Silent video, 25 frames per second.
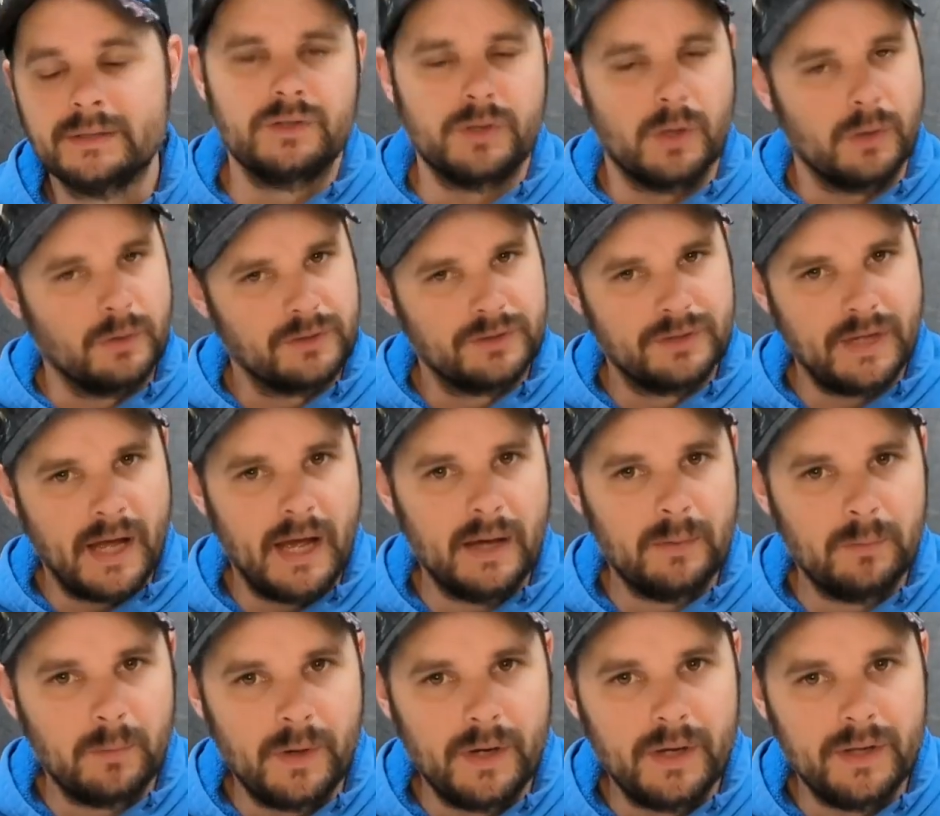So I'll
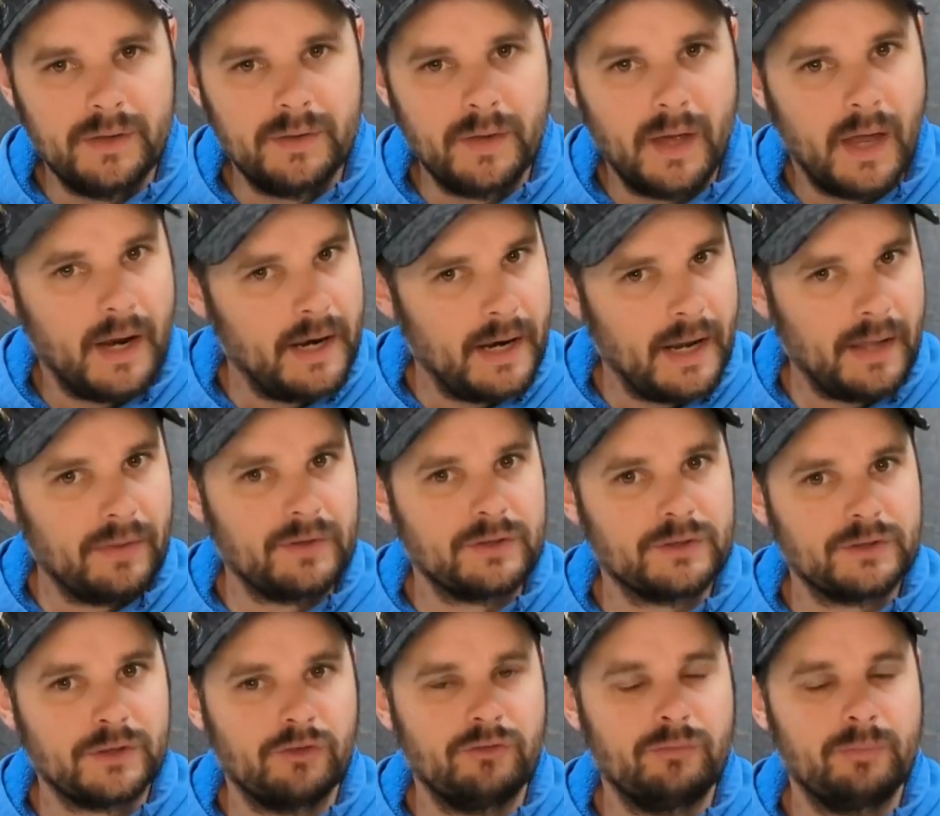start with another
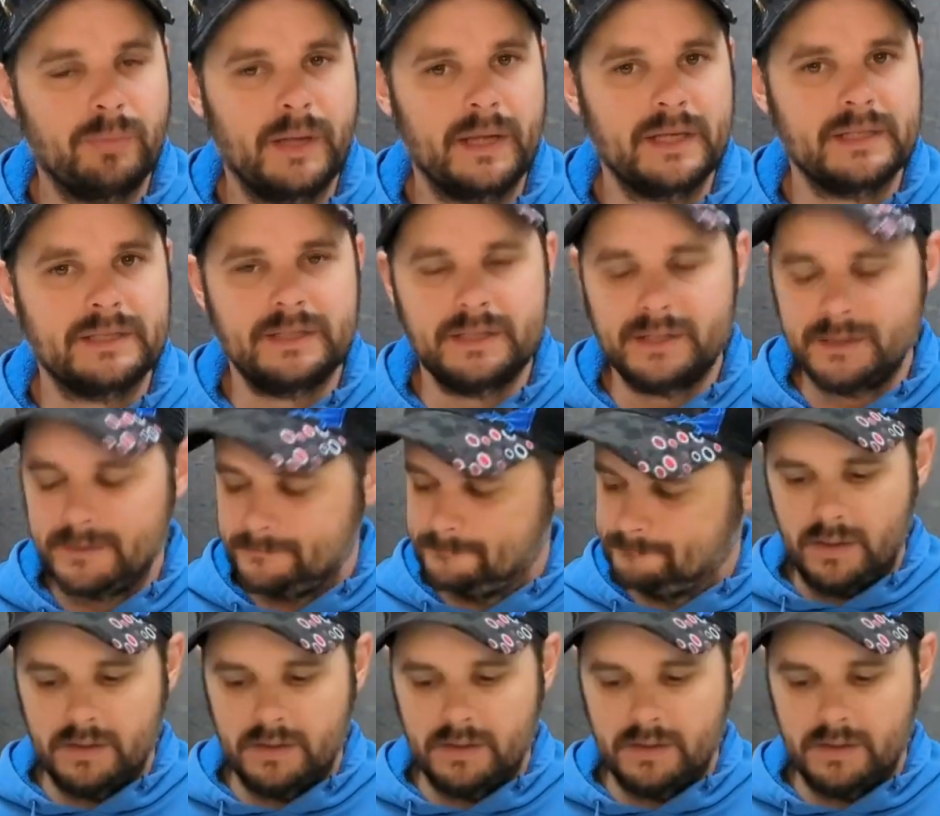soft plastic.